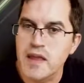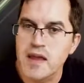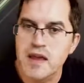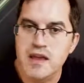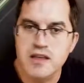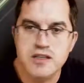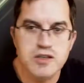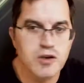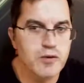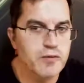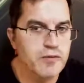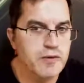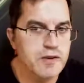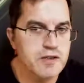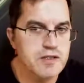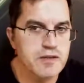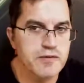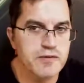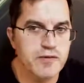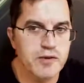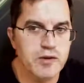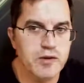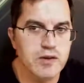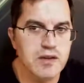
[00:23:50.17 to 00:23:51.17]
So first
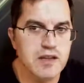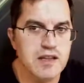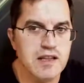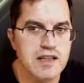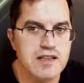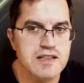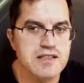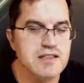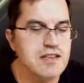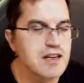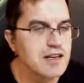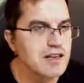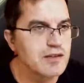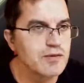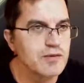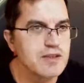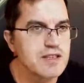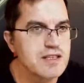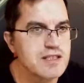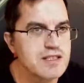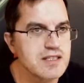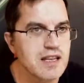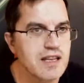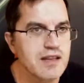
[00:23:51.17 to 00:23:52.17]
of all, let's start with the
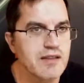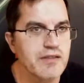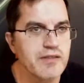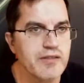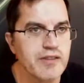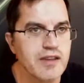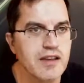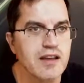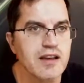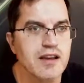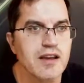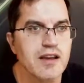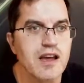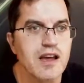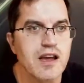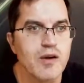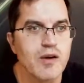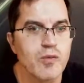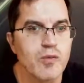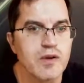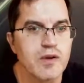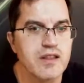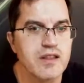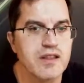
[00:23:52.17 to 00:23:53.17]
same thing,
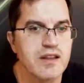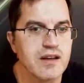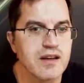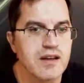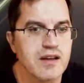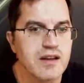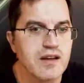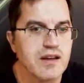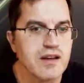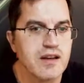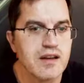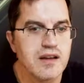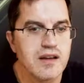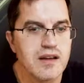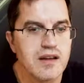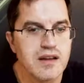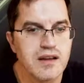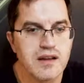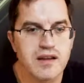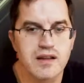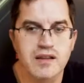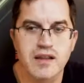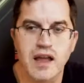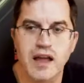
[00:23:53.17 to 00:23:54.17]
with the
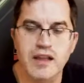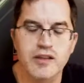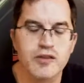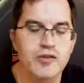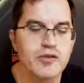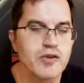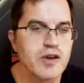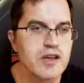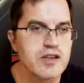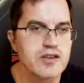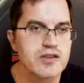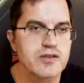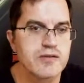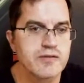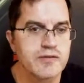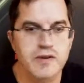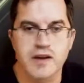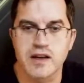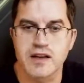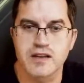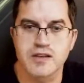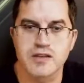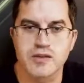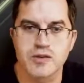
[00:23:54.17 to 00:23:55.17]
attenuation
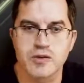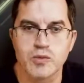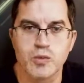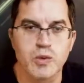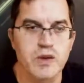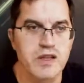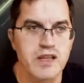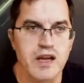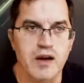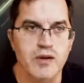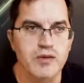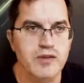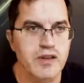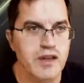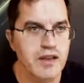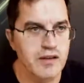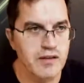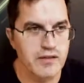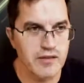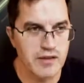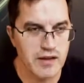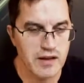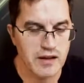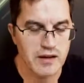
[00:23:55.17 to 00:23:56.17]
factor without
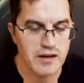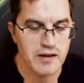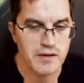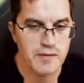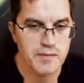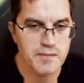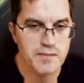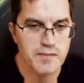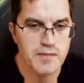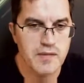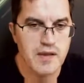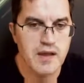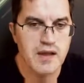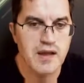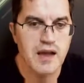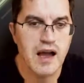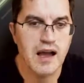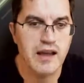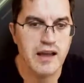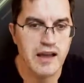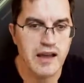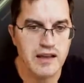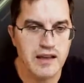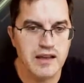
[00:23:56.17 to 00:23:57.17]
anything.
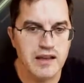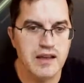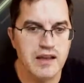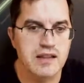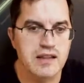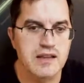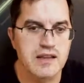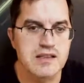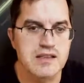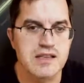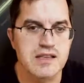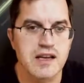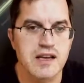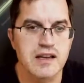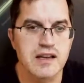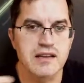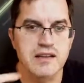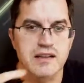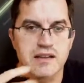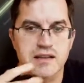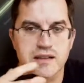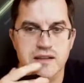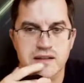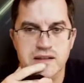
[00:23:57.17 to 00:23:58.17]
Again, it is
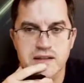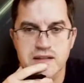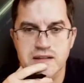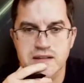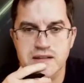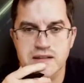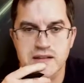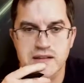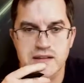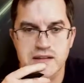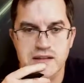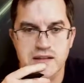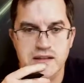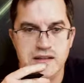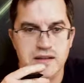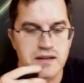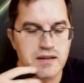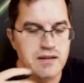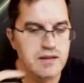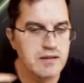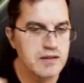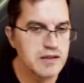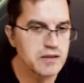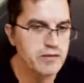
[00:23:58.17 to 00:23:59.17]
a
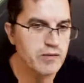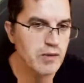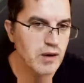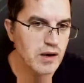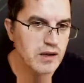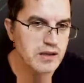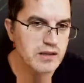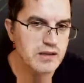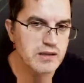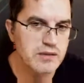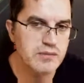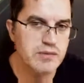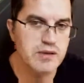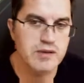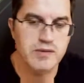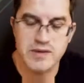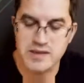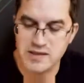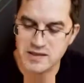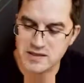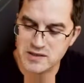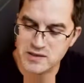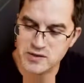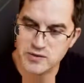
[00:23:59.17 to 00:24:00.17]
divider between
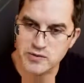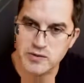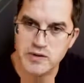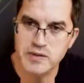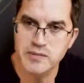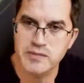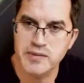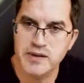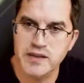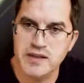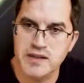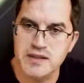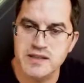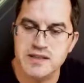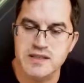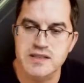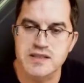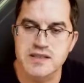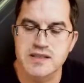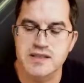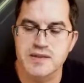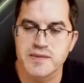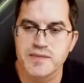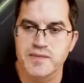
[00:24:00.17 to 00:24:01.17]
these two
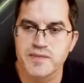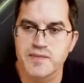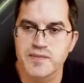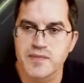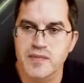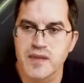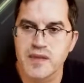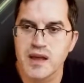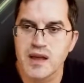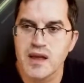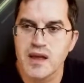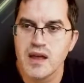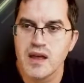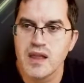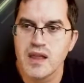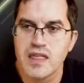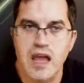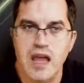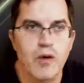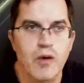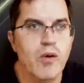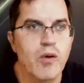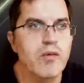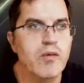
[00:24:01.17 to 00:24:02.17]
impedances.
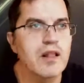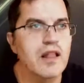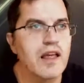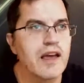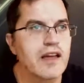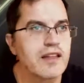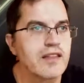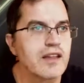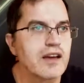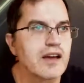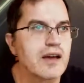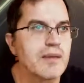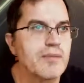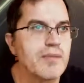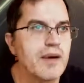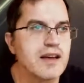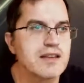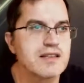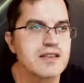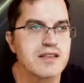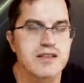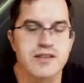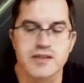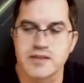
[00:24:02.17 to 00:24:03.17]
Now we will add a
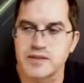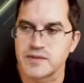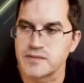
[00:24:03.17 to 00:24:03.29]
capacitor.